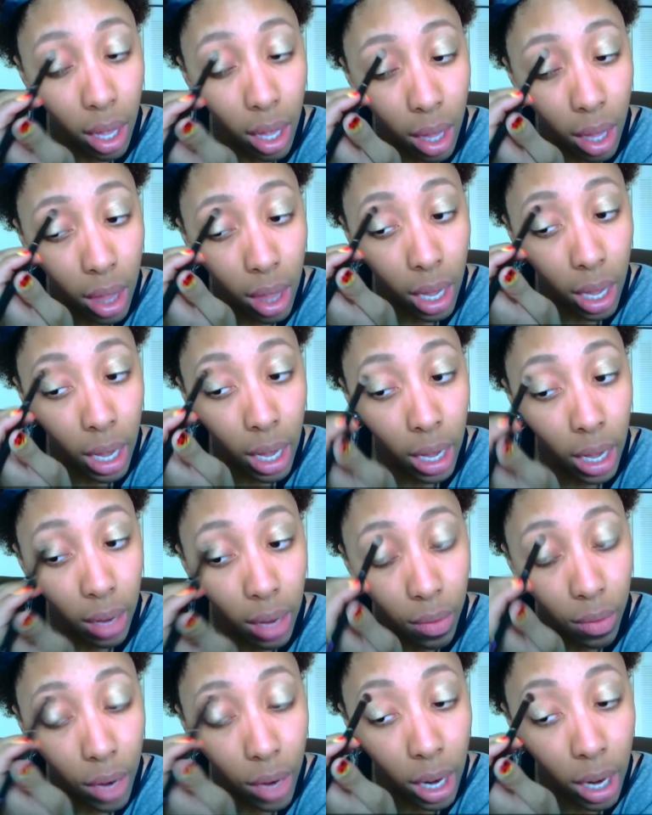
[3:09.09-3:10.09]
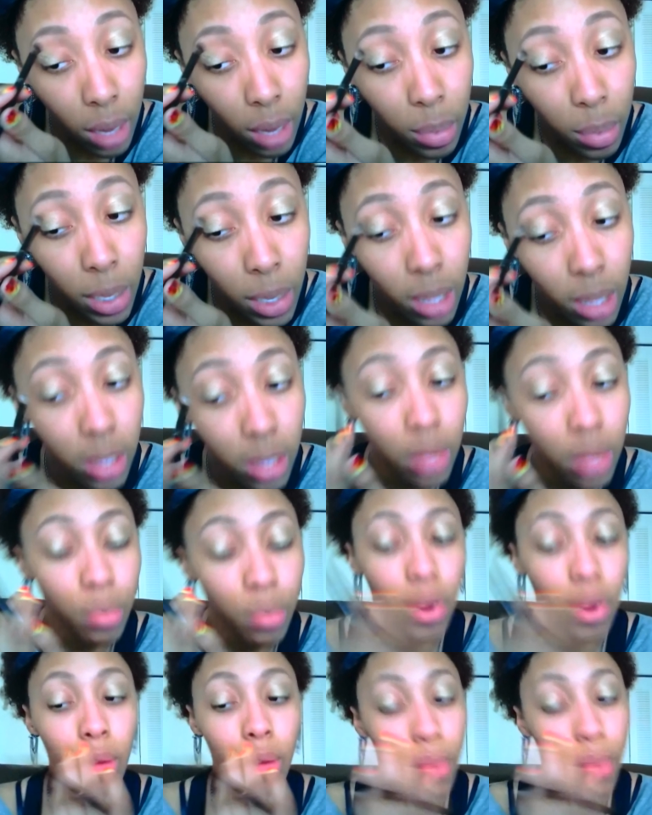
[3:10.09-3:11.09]
in the eye, right up against the
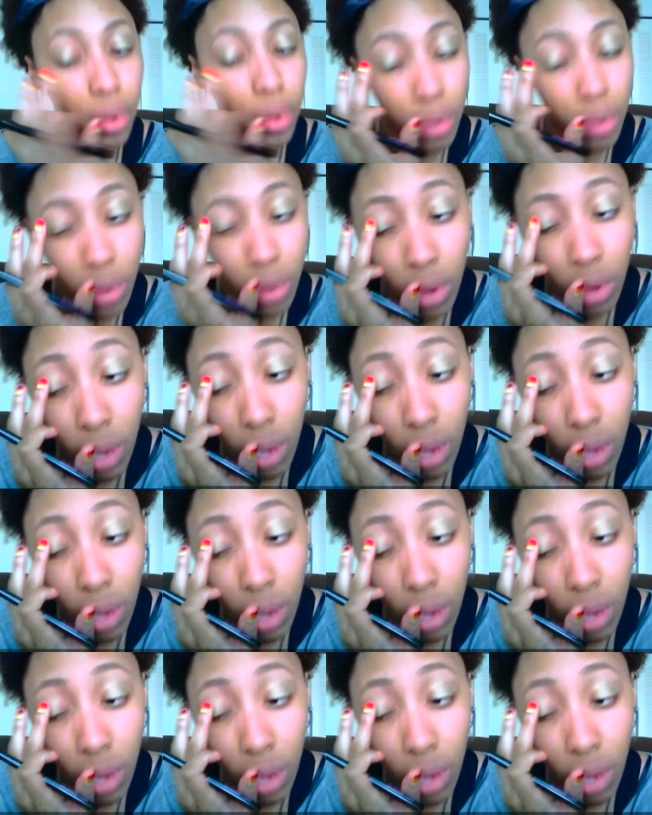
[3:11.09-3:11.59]
brow bone.